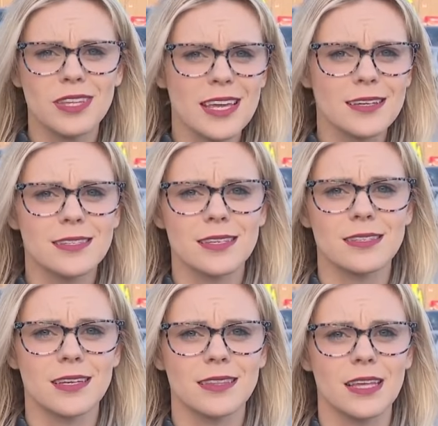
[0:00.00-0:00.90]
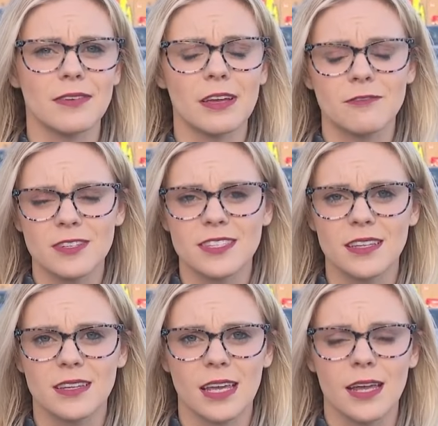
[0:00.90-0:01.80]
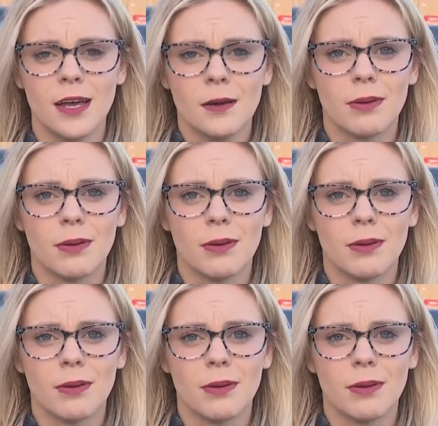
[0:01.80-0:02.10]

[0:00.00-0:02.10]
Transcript: the assisted living facility.